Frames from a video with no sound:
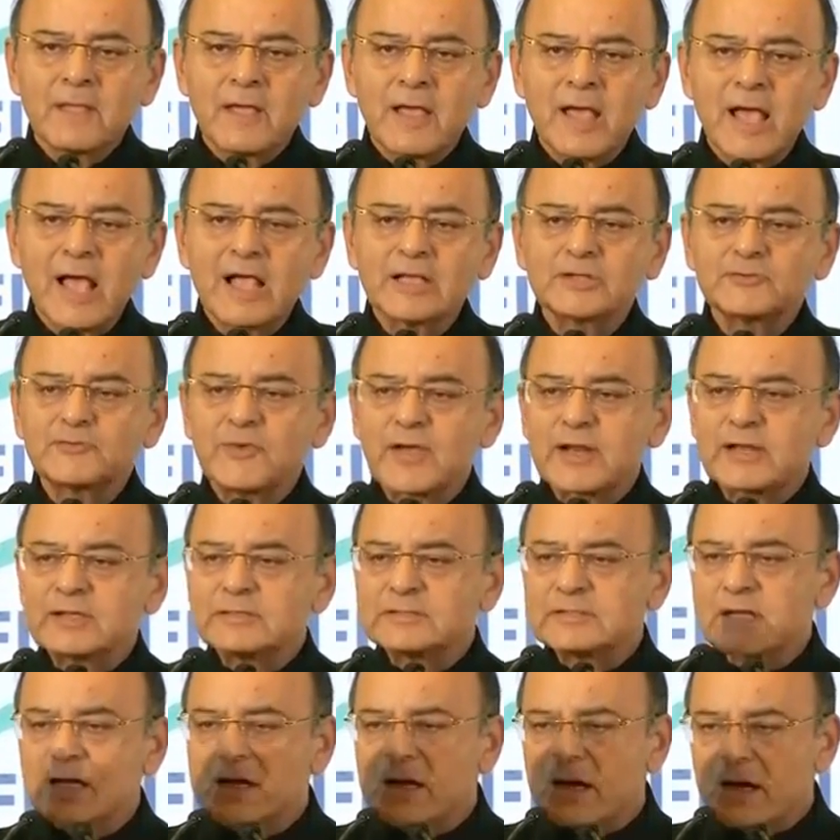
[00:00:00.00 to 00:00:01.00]
as far as
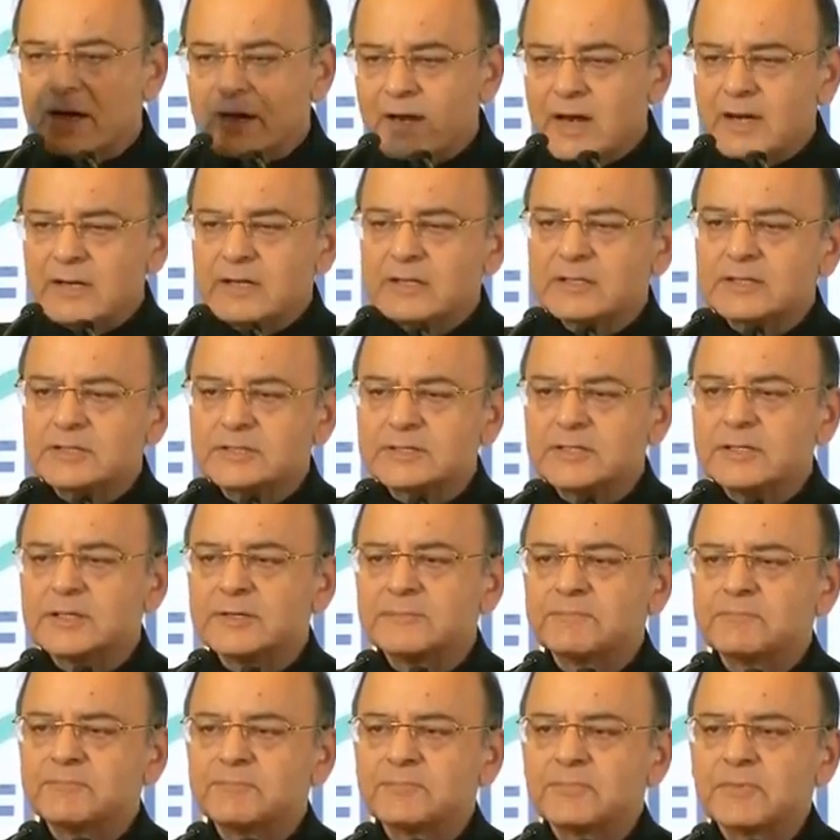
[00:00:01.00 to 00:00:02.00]
the current
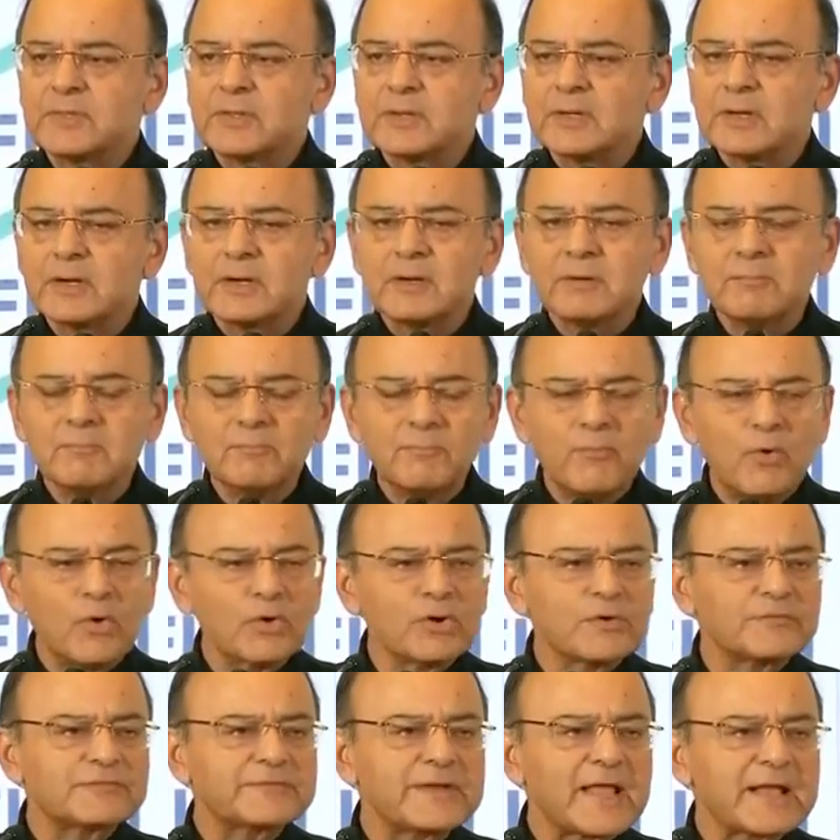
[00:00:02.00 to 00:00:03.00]
mode
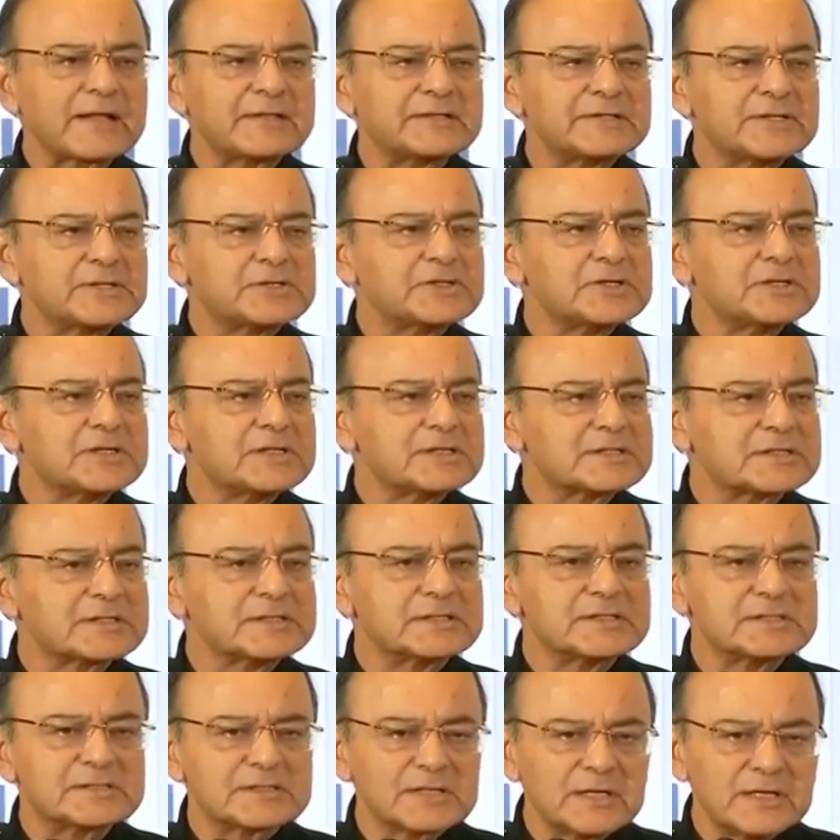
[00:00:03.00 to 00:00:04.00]
of taxation is
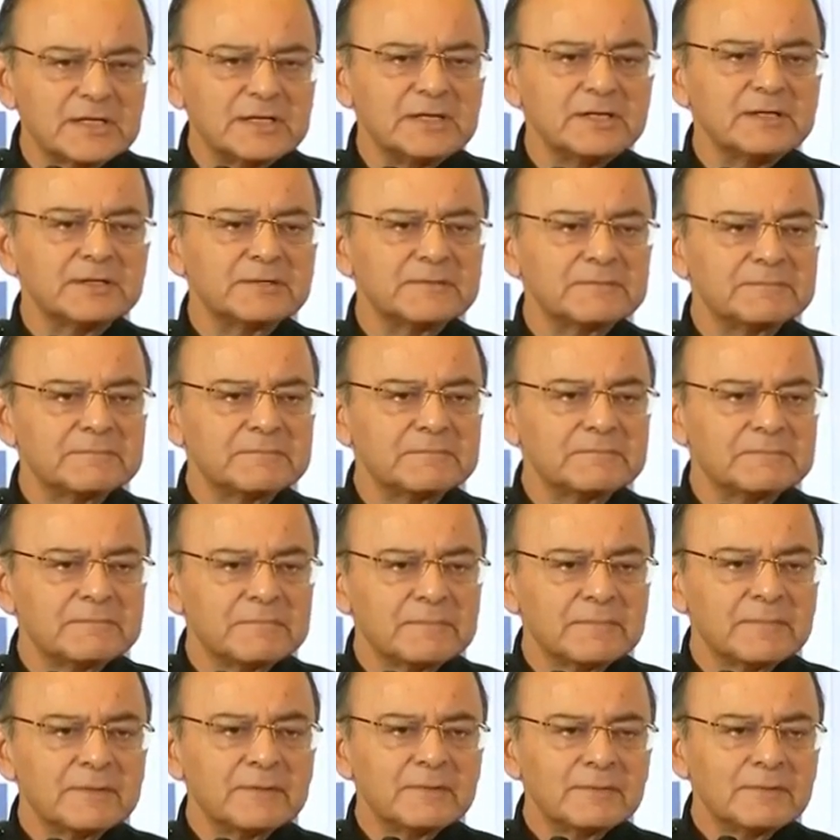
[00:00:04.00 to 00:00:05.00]
concerned,
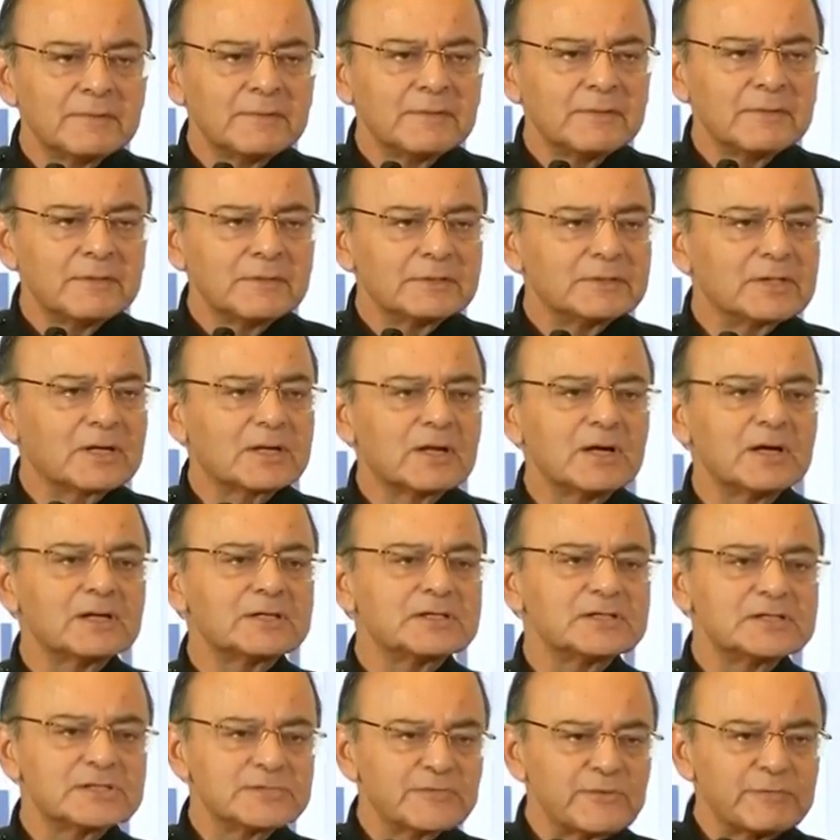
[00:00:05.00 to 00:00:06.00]
the
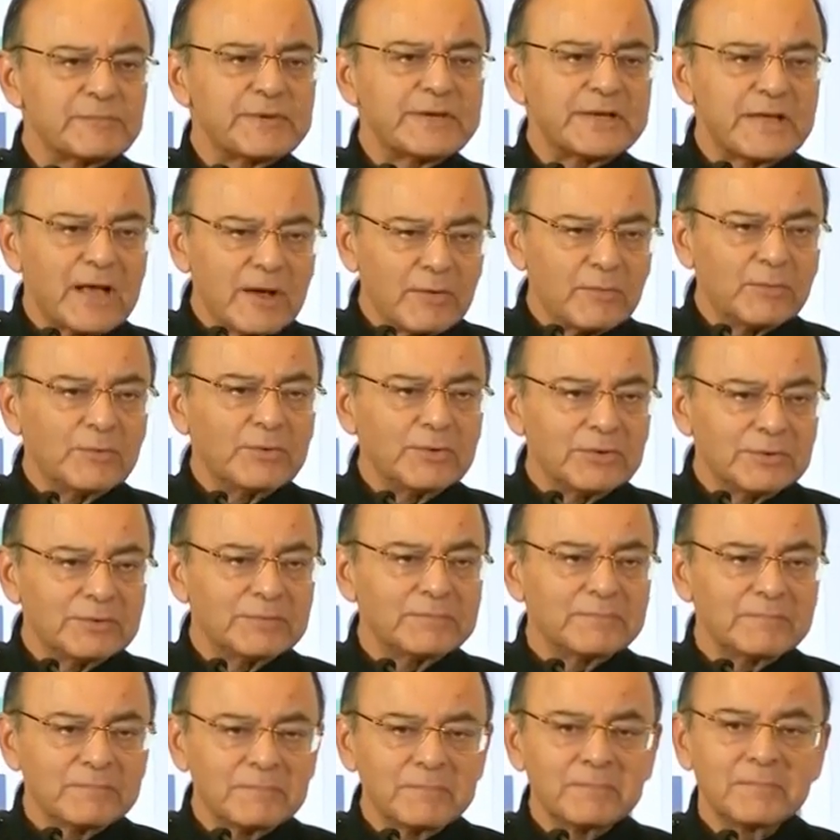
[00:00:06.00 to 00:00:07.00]
curtains will be down.
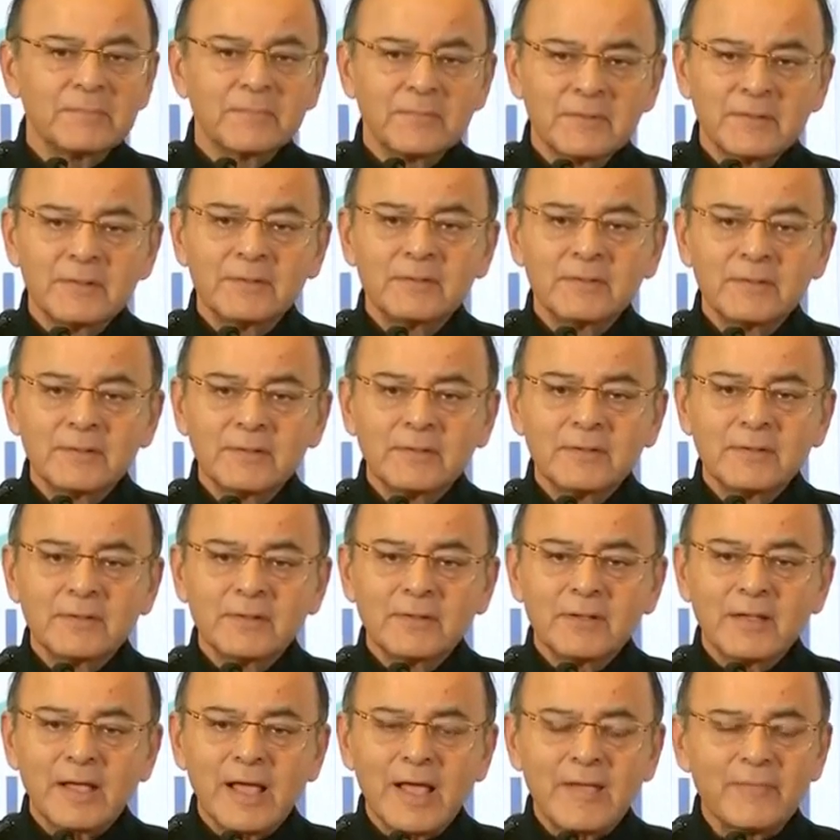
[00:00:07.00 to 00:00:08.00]

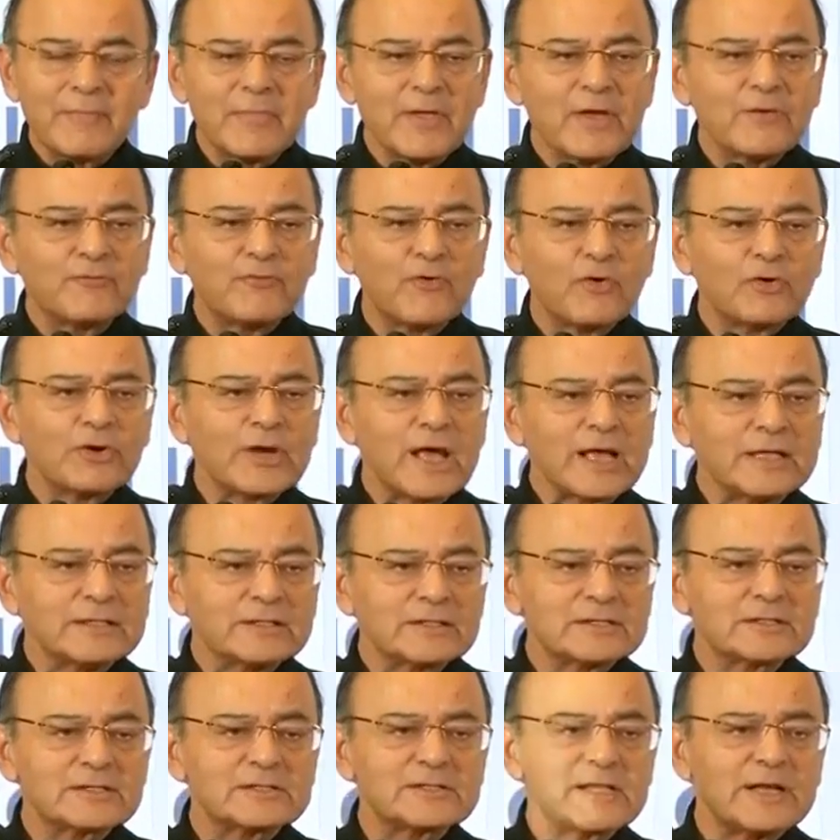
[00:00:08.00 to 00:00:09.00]
And therefore
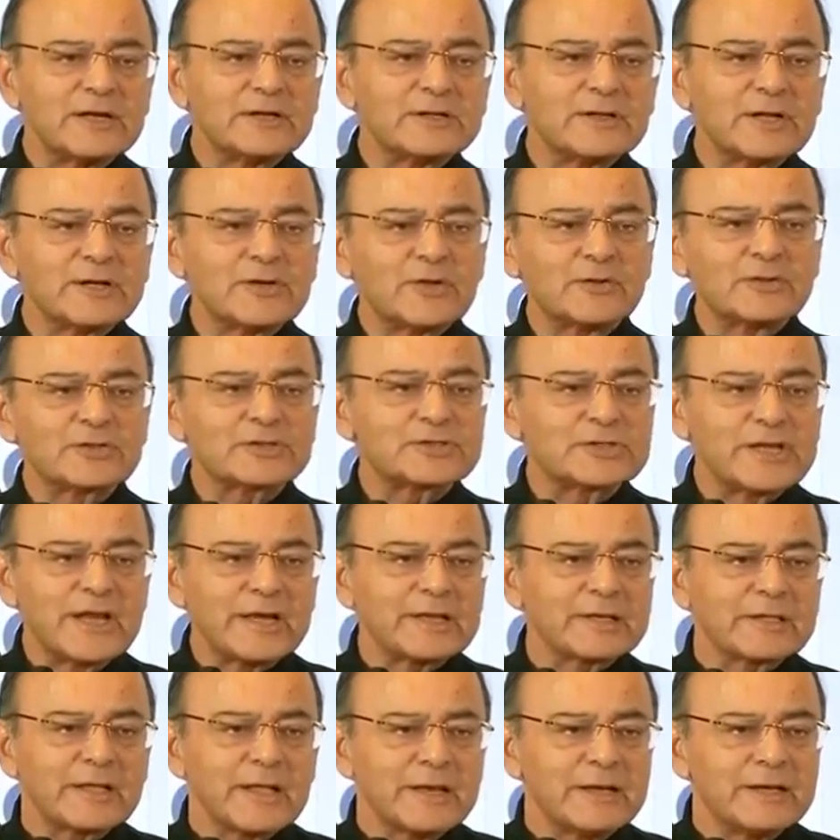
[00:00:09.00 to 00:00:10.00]
neither the center nor the
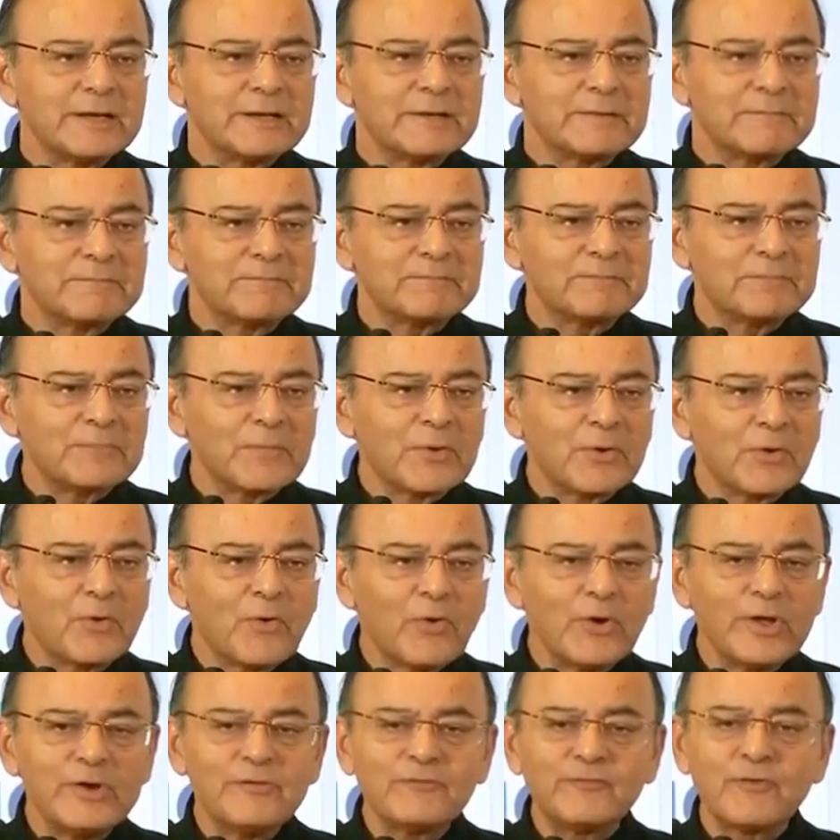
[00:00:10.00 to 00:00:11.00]
state can
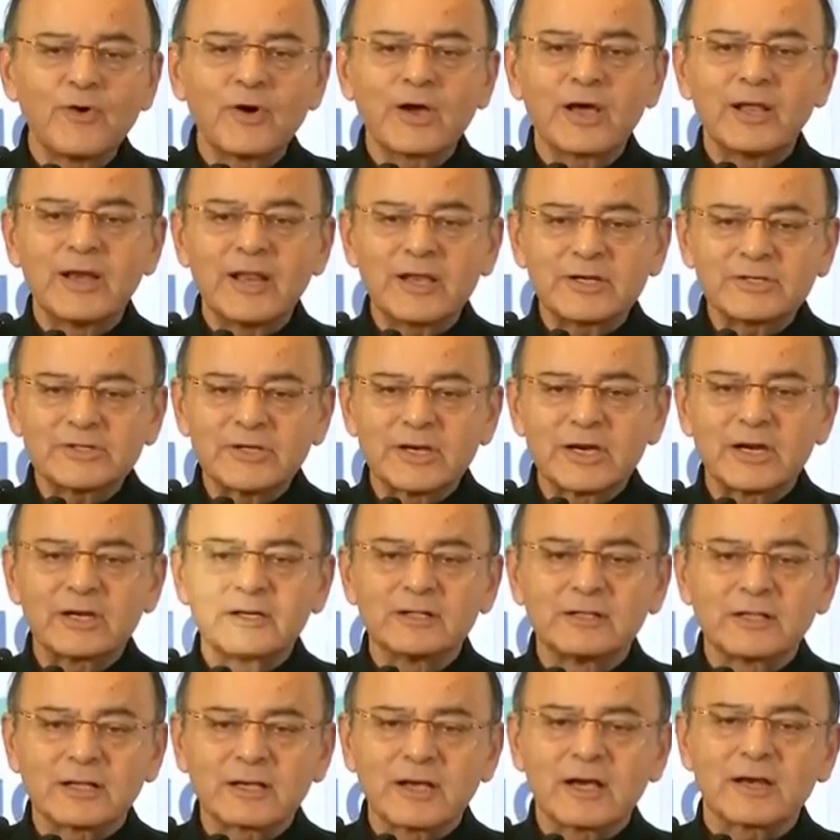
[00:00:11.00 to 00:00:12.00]
go in for collection
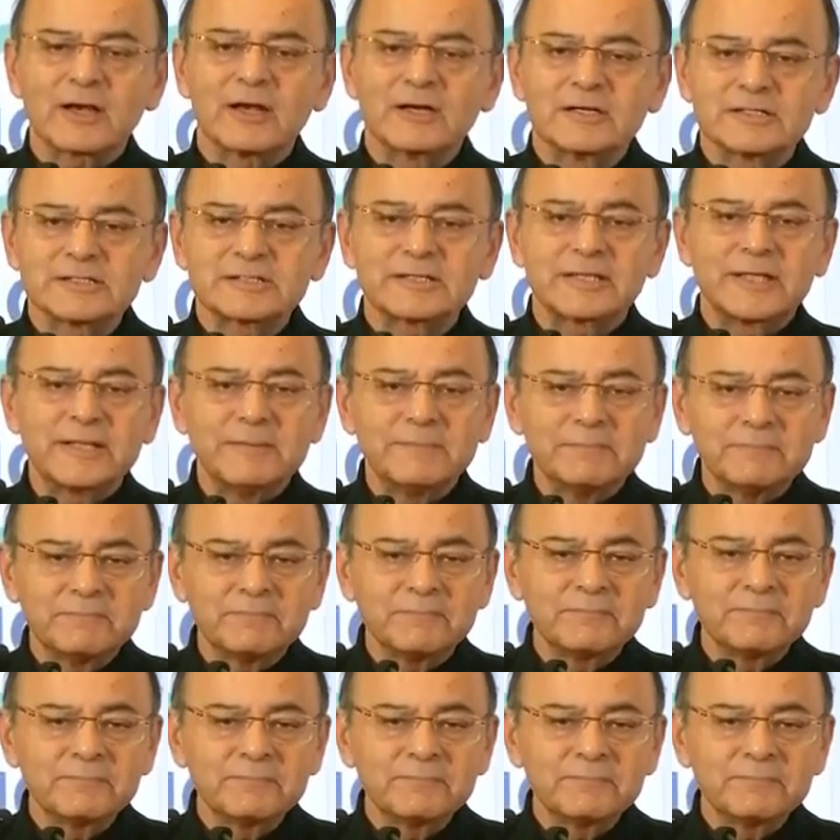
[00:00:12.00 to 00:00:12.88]
under the current scheme.